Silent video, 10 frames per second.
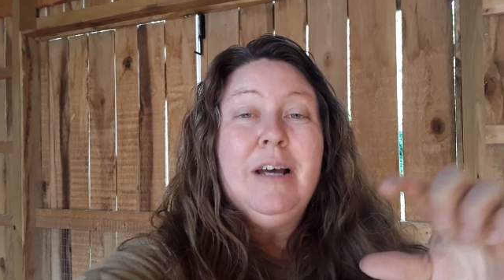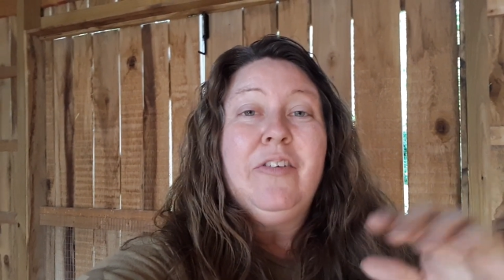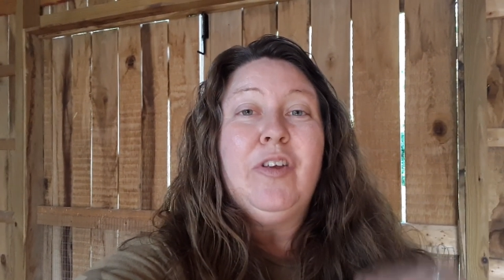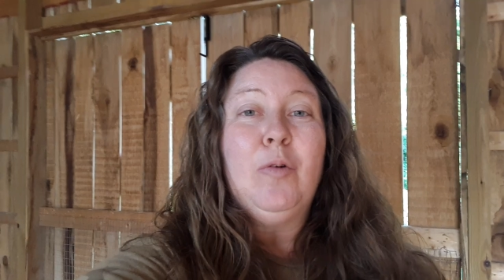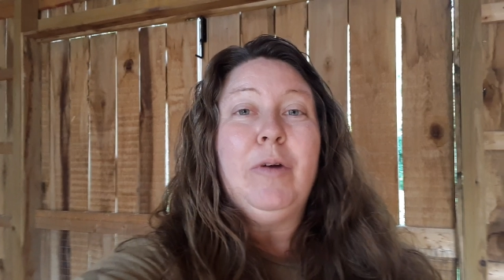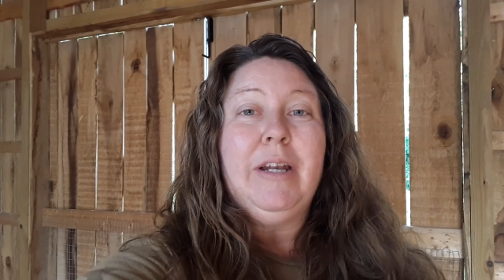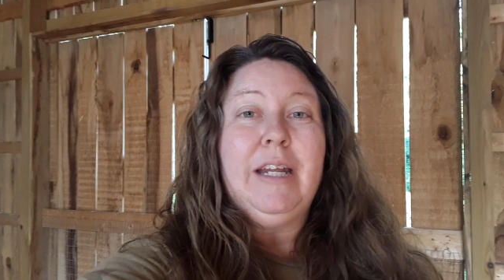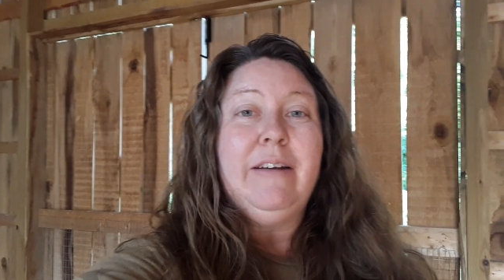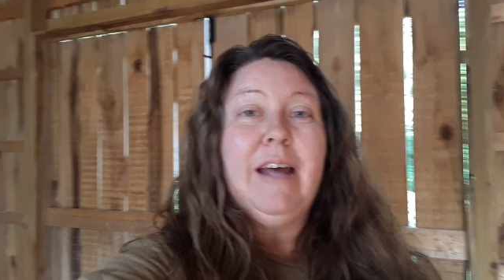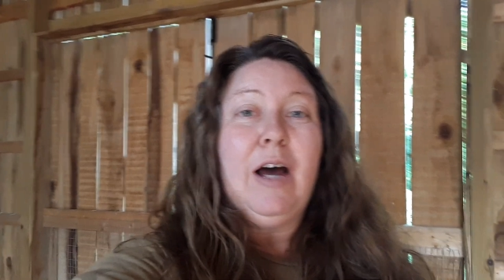So we
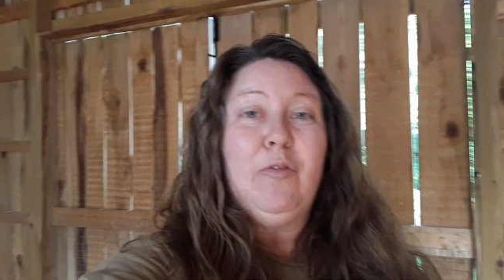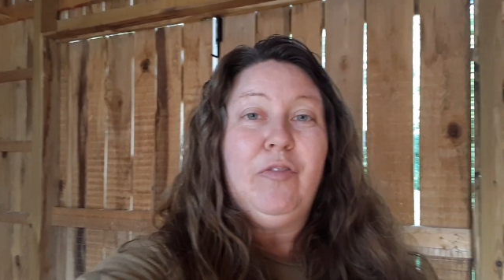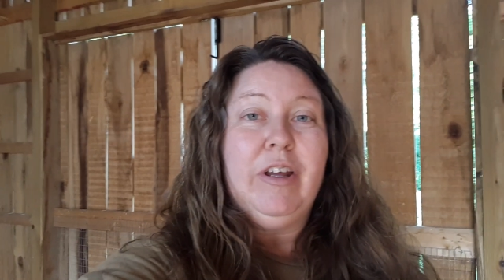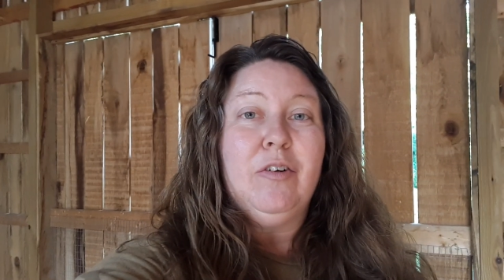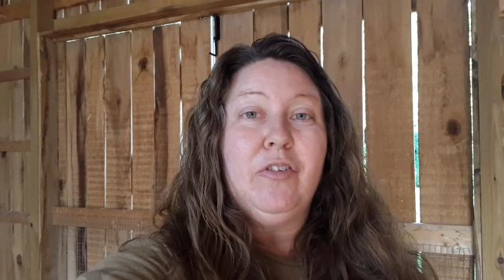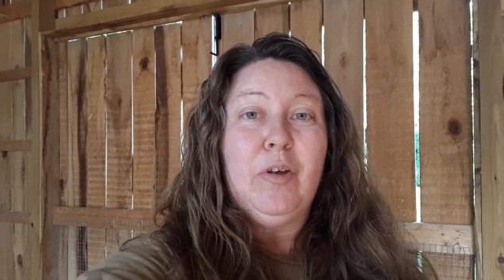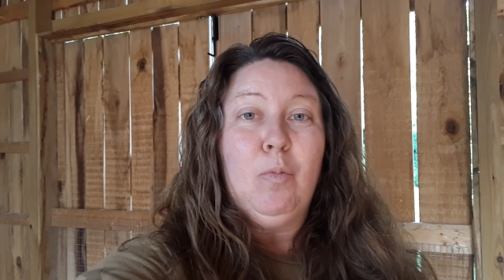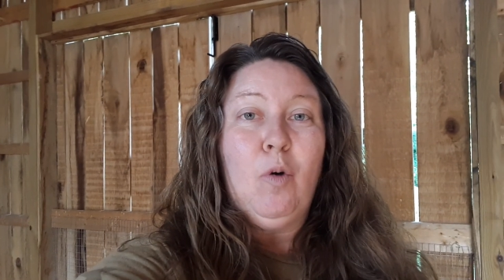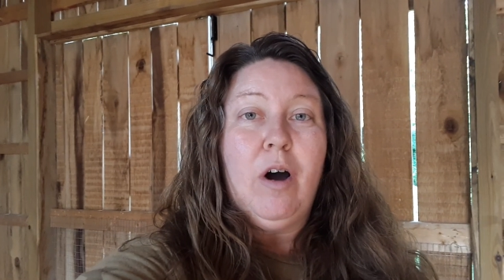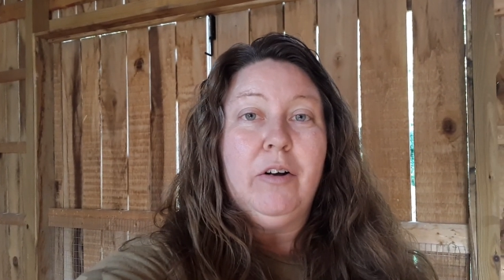need to have feeders
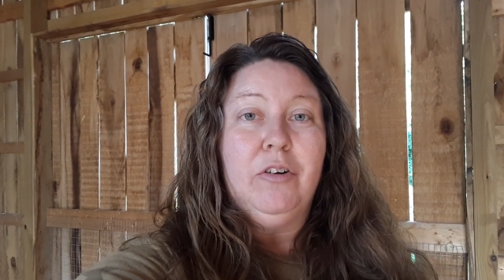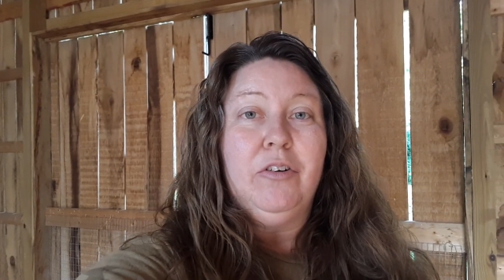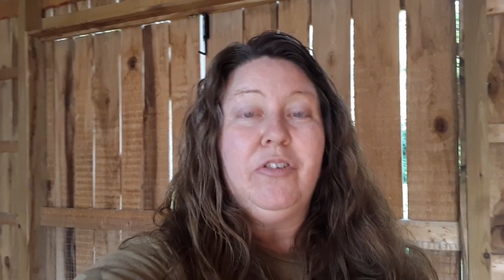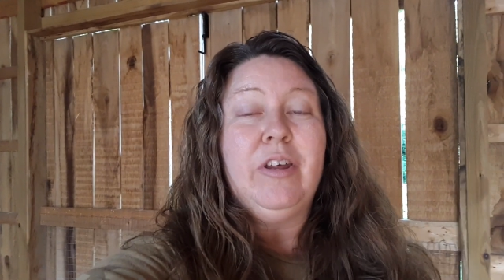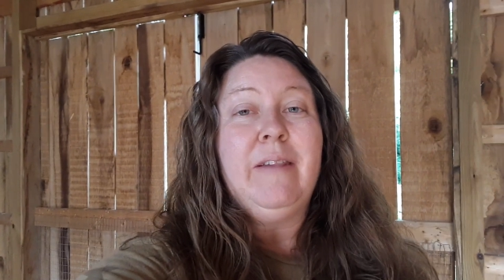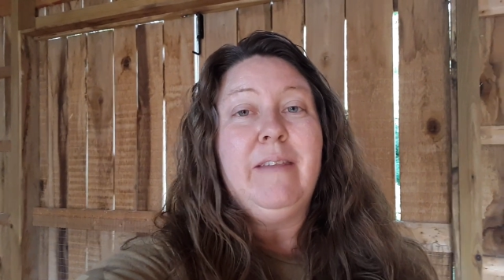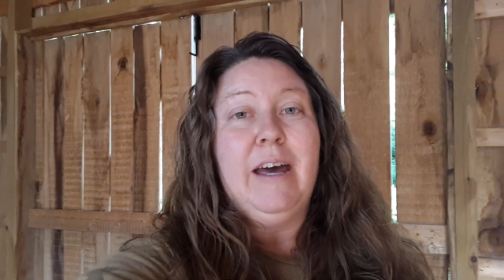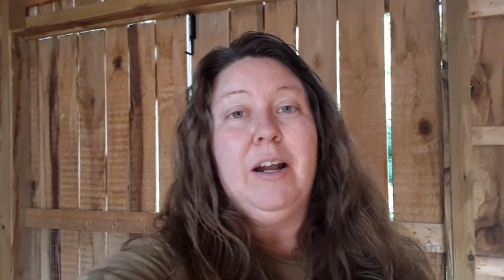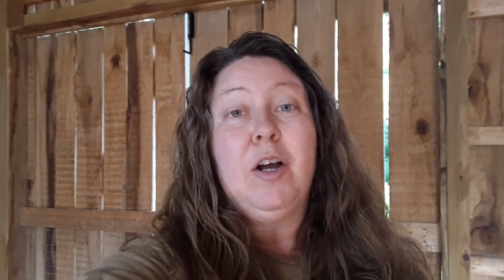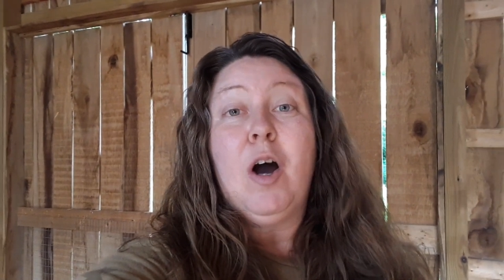and waterers
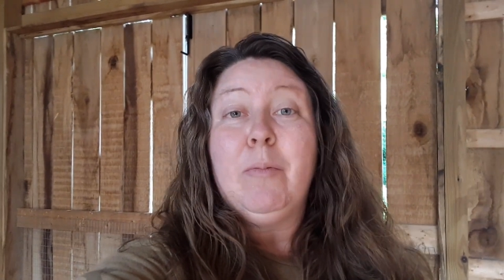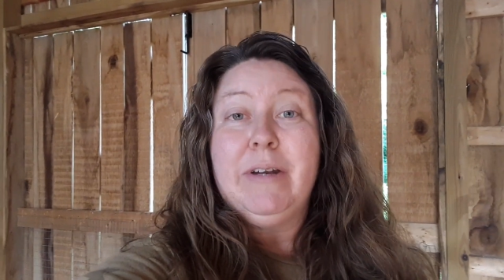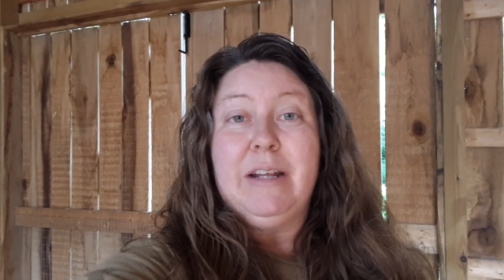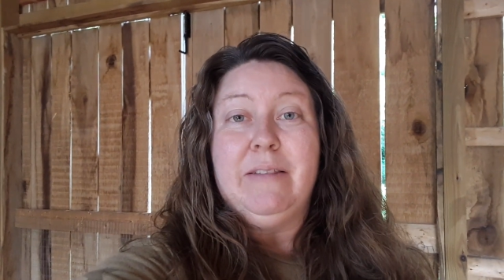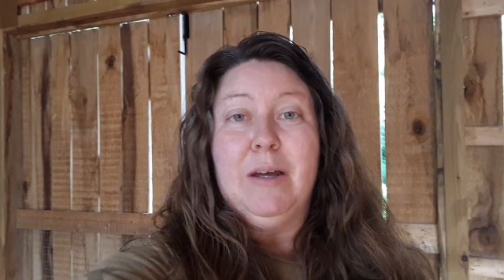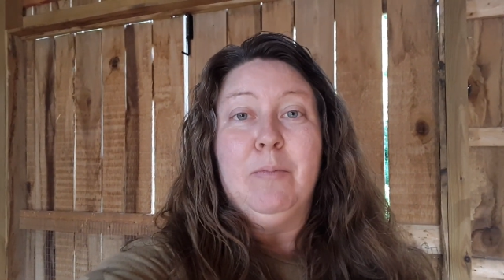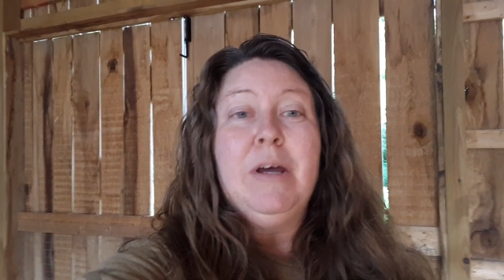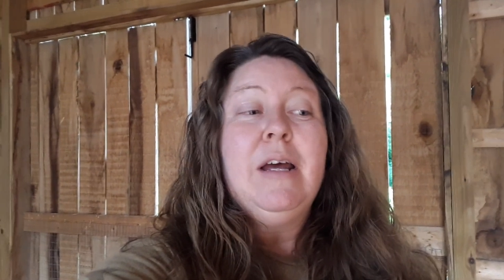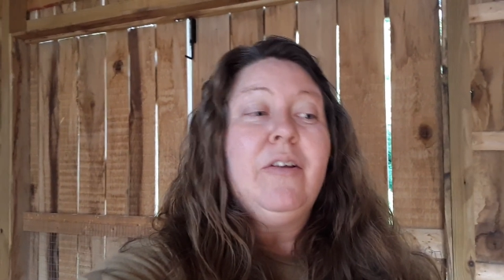that accommodate them.